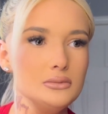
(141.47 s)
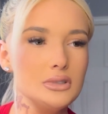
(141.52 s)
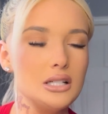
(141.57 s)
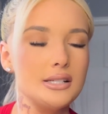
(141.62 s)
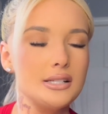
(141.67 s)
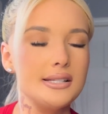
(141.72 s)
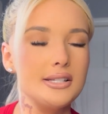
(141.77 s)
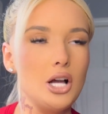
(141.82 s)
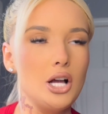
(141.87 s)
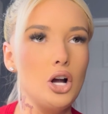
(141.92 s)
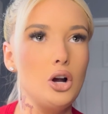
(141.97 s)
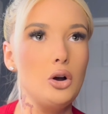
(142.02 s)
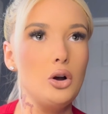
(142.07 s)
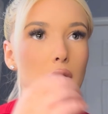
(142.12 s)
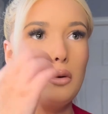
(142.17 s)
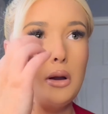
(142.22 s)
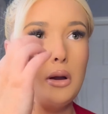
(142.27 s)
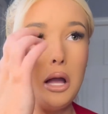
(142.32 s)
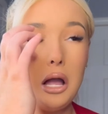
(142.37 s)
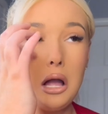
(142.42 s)

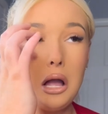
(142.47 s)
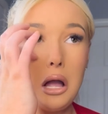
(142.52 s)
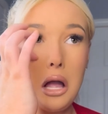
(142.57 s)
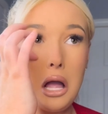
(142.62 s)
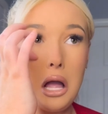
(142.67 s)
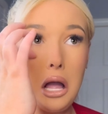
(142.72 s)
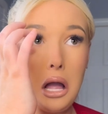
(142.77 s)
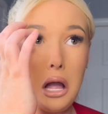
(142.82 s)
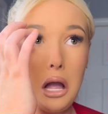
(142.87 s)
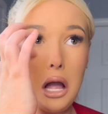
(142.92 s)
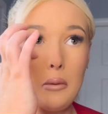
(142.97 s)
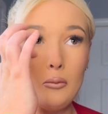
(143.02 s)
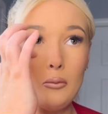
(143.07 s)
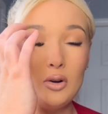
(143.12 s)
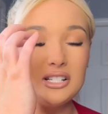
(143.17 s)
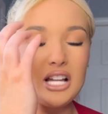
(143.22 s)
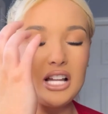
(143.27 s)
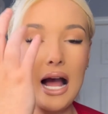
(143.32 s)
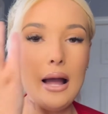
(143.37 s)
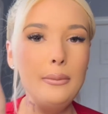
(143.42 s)
So,
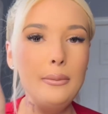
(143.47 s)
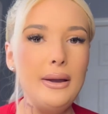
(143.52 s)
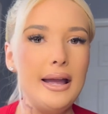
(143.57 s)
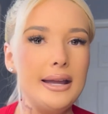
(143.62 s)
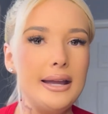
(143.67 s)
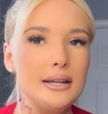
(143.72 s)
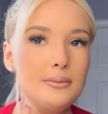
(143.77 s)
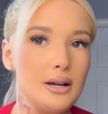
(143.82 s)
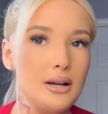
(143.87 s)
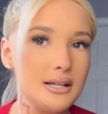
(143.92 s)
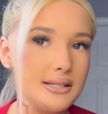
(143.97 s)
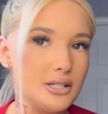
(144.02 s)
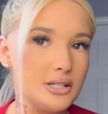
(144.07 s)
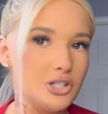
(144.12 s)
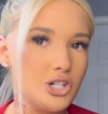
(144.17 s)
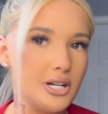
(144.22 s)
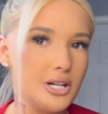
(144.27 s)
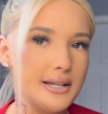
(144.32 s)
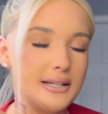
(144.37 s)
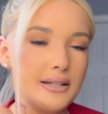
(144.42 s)
which I paid my
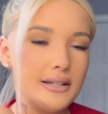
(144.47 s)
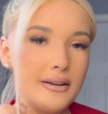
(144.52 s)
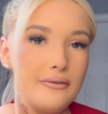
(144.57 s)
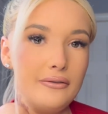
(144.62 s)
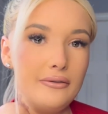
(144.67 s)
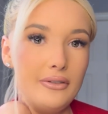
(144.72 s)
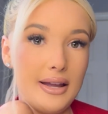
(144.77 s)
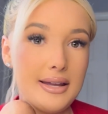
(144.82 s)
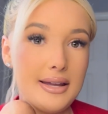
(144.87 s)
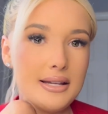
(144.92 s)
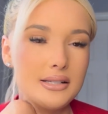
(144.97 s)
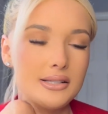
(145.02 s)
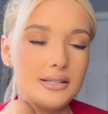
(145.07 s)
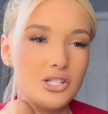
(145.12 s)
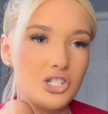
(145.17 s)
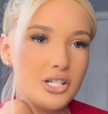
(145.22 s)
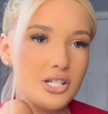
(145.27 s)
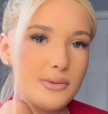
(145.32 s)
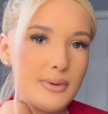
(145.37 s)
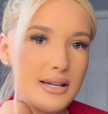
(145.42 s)
surgery in
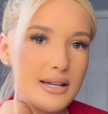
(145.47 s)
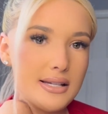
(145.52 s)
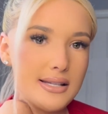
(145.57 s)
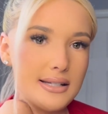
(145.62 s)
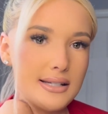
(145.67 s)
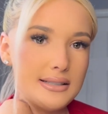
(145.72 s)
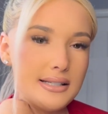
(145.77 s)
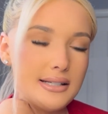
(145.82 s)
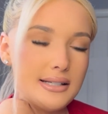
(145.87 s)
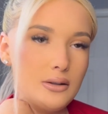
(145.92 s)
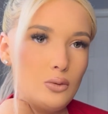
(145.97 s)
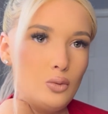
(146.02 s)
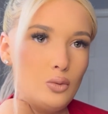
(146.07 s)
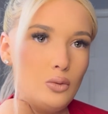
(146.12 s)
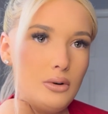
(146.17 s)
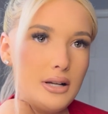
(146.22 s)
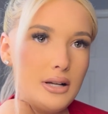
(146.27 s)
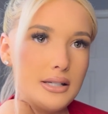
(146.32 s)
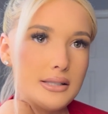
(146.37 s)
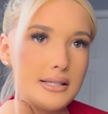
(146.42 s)
advance just because I didn't
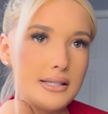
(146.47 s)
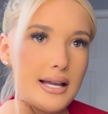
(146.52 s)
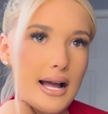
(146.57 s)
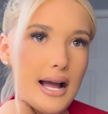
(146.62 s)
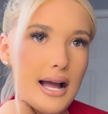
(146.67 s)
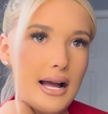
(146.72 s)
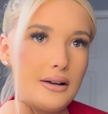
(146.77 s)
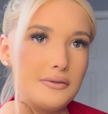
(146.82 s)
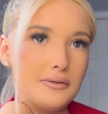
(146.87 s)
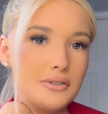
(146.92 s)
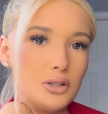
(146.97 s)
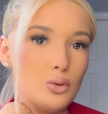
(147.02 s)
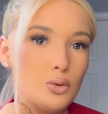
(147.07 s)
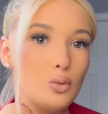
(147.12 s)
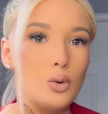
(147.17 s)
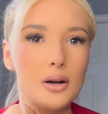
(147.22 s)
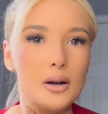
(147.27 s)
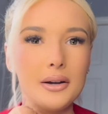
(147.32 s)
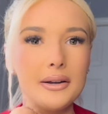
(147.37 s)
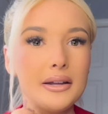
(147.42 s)
want to have to
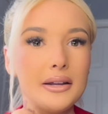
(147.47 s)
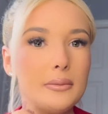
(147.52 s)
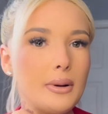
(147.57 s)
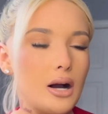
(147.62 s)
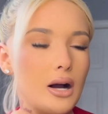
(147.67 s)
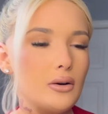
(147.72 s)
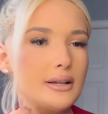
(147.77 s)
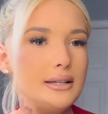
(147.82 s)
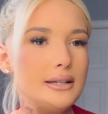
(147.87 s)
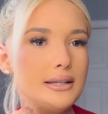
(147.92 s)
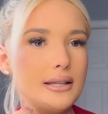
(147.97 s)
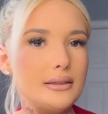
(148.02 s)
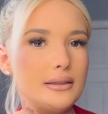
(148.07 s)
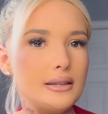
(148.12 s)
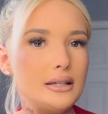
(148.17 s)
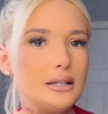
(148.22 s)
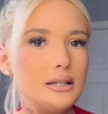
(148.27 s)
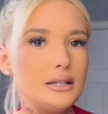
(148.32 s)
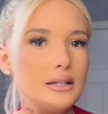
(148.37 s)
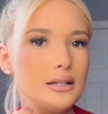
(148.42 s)
worry about
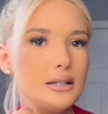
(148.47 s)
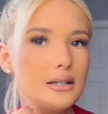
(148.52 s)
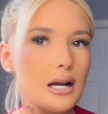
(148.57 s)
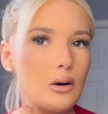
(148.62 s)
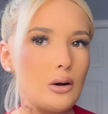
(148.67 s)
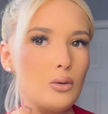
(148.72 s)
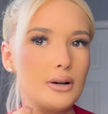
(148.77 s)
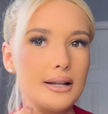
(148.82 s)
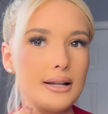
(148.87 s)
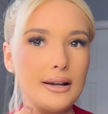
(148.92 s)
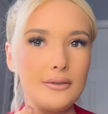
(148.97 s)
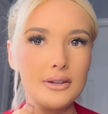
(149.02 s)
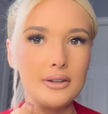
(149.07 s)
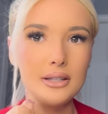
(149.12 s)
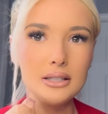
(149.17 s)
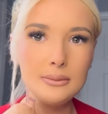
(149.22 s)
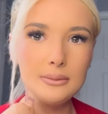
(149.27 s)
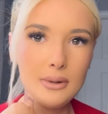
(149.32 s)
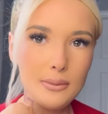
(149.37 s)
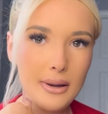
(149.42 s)
anything. I wanted
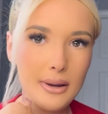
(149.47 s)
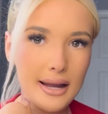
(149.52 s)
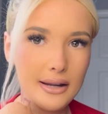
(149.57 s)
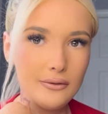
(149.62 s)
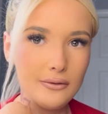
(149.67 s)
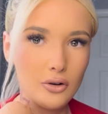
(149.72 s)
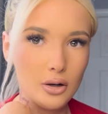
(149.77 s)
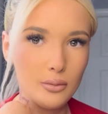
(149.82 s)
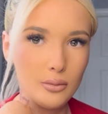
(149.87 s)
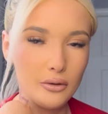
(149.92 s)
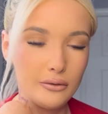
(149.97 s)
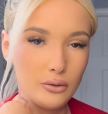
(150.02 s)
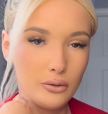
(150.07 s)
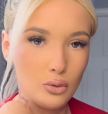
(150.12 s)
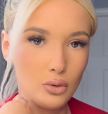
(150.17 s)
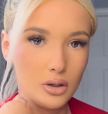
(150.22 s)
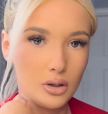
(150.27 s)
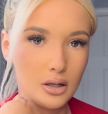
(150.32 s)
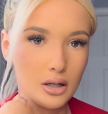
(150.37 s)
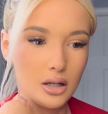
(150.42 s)
everything to be paid for
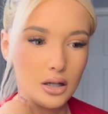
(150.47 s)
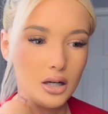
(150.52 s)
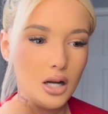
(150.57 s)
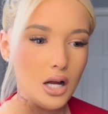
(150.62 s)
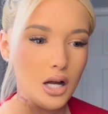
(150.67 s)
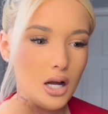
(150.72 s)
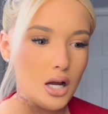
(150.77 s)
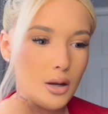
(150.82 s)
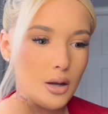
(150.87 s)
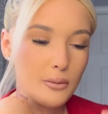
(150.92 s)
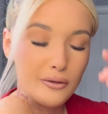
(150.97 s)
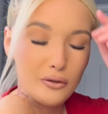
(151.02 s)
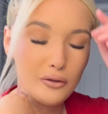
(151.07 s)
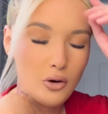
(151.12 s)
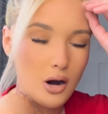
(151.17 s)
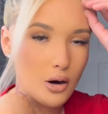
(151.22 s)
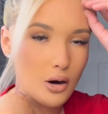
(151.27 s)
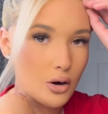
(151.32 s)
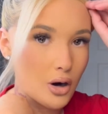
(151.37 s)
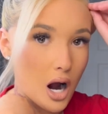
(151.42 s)
before
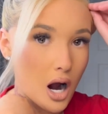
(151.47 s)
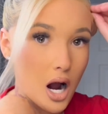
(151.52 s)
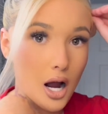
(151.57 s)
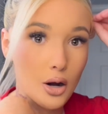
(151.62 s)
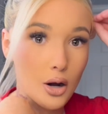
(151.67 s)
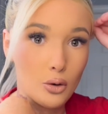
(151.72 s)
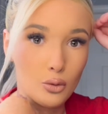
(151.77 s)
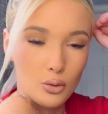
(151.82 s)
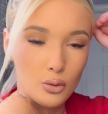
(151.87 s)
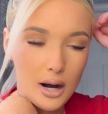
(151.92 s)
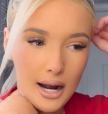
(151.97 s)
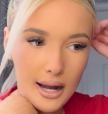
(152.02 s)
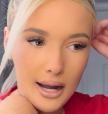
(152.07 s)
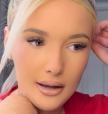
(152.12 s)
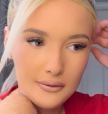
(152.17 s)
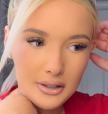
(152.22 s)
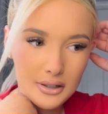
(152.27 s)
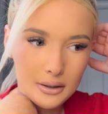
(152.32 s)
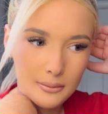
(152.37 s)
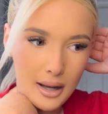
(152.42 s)
I
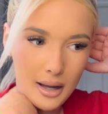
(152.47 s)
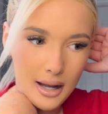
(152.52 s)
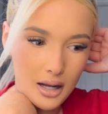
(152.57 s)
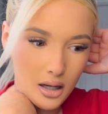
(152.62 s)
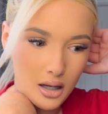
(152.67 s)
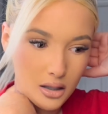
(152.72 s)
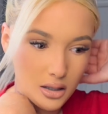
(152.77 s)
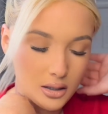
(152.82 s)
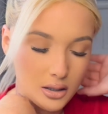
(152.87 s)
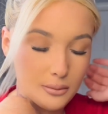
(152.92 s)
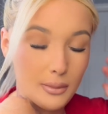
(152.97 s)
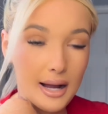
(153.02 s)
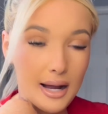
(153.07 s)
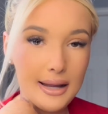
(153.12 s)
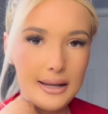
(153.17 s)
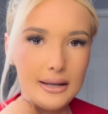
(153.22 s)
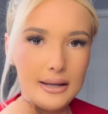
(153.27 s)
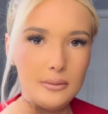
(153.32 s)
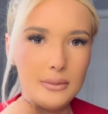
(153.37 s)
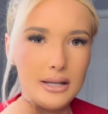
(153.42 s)
arrived in
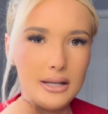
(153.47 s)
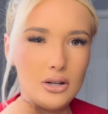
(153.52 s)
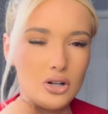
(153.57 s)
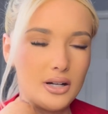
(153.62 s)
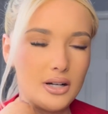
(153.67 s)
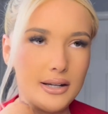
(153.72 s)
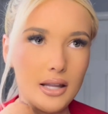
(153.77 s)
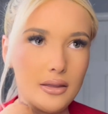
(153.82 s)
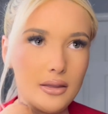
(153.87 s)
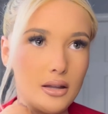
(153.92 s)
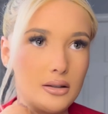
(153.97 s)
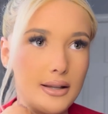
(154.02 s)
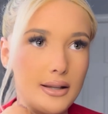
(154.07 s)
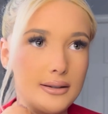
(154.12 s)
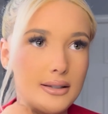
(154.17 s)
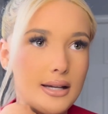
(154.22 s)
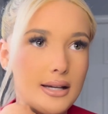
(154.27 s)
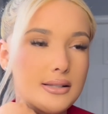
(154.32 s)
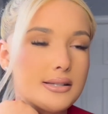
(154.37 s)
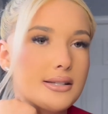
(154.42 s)
Miami or anything like
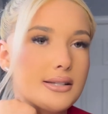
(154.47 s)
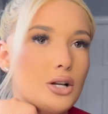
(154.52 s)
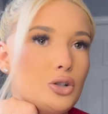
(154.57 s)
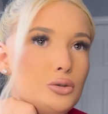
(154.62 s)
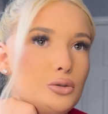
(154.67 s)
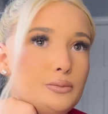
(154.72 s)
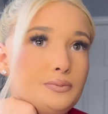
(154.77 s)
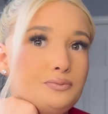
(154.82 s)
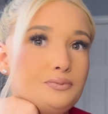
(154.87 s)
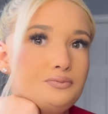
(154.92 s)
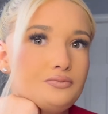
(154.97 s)
that. So,